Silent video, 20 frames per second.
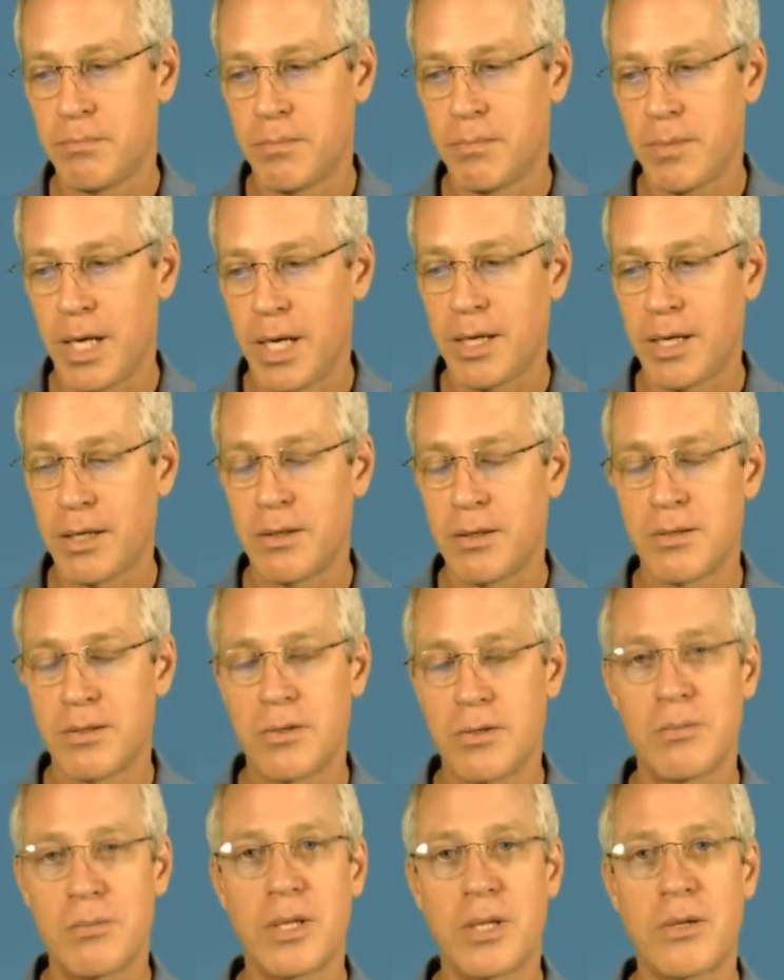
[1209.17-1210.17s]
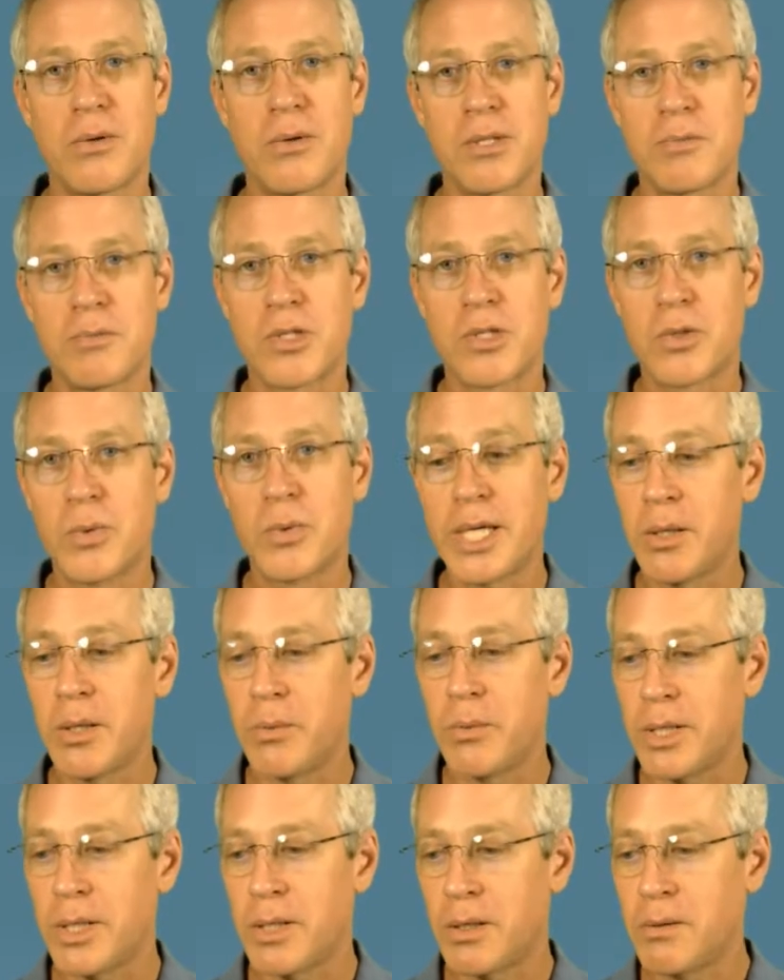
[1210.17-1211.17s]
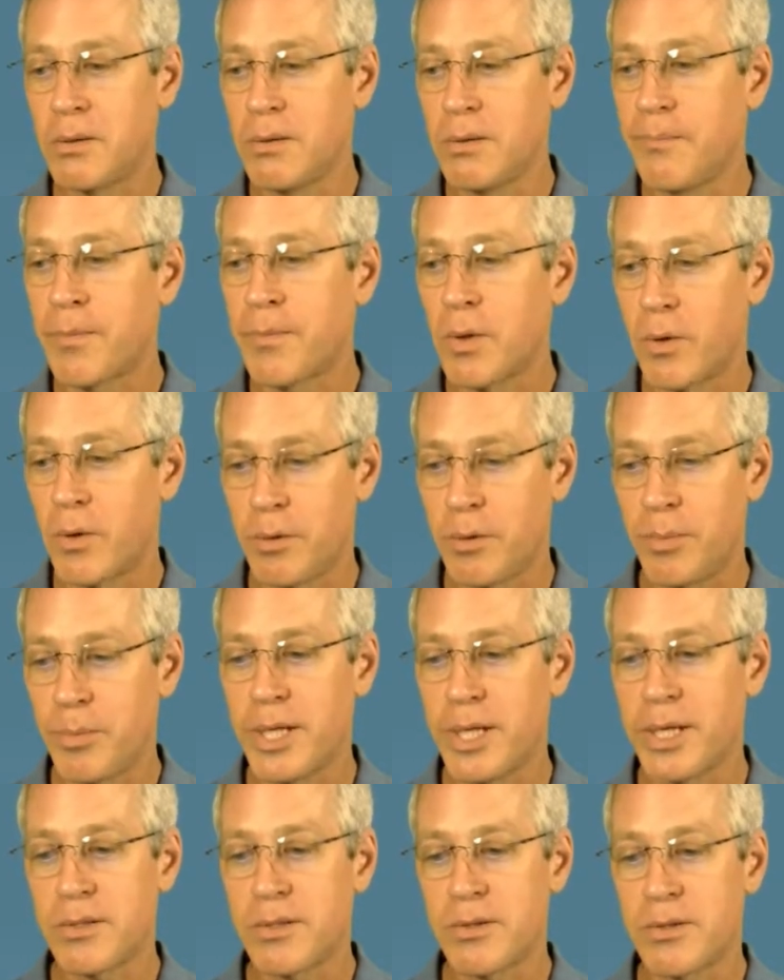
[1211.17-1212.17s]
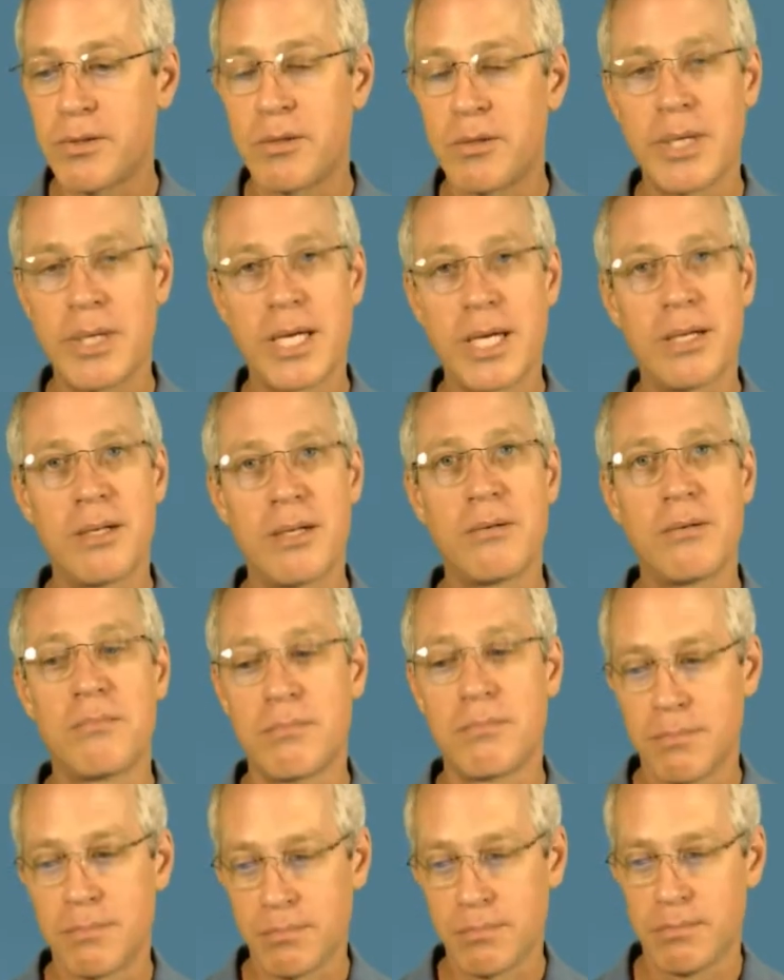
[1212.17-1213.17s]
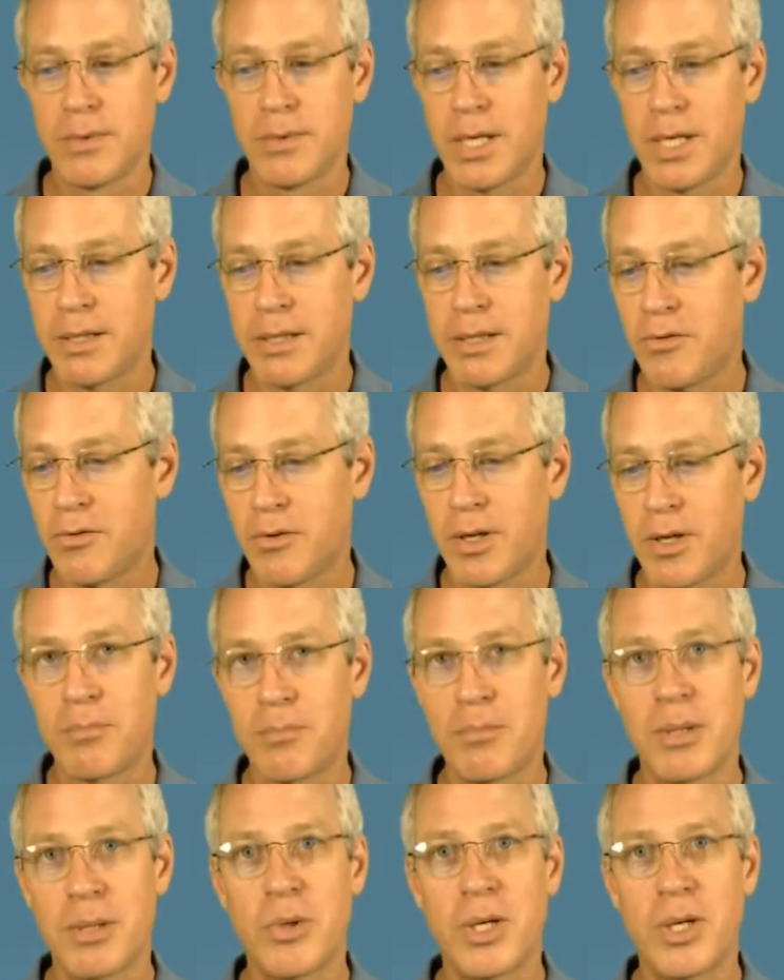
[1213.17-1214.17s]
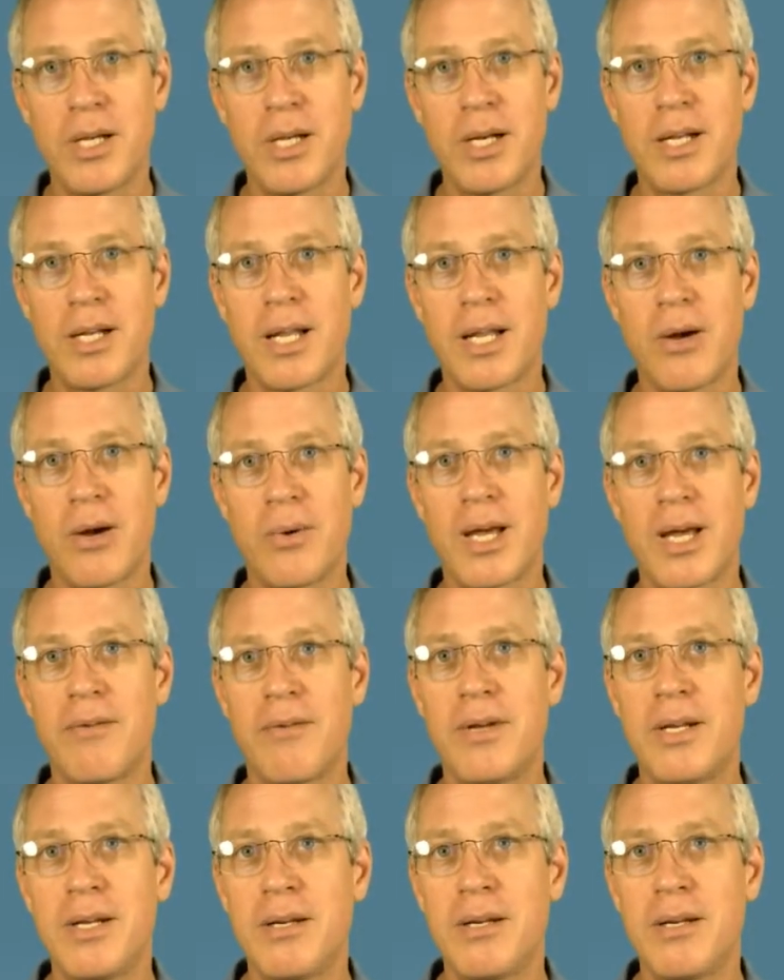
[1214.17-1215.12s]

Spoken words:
I can assume that there was some squeaky wheel orthopedist who demanded that this be put in, and now we have it.